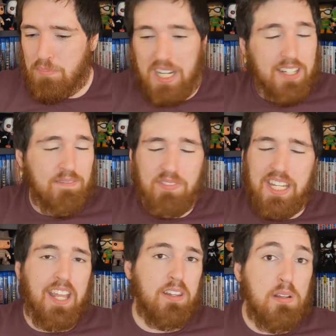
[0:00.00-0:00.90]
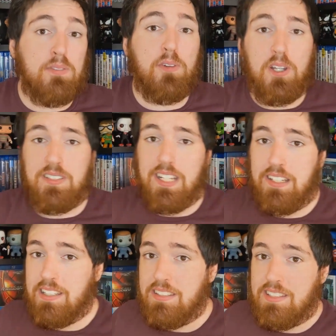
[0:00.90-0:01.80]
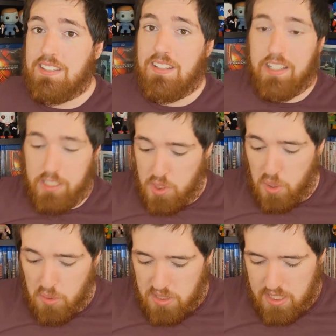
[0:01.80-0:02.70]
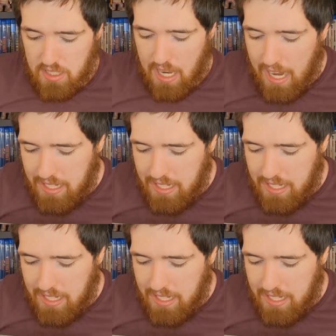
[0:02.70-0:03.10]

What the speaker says: But, yeah, those first seasons, like 2 to